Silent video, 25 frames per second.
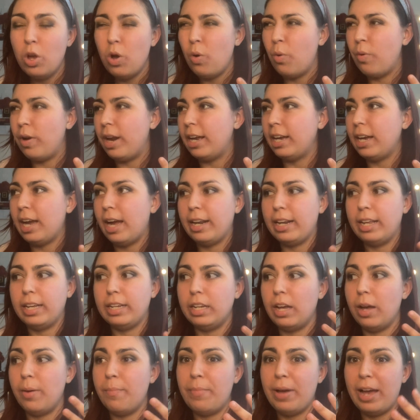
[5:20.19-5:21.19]
when I kind of
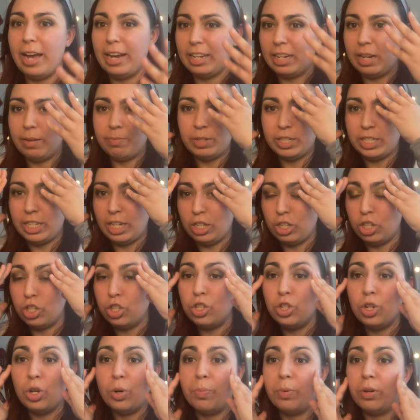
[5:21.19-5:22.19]
come back and I'm just like
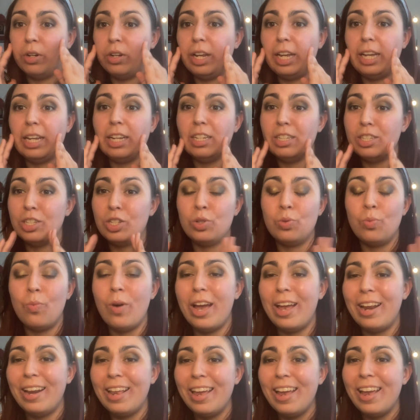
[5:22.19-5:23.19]
super like
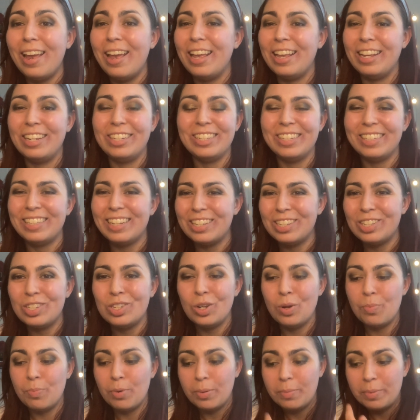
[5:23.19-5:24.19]
sweaty, and it's just like
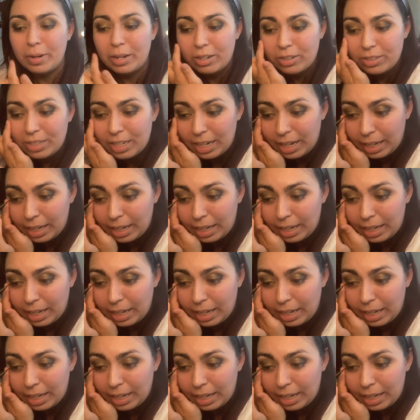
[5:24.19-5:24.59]
super embarrassing.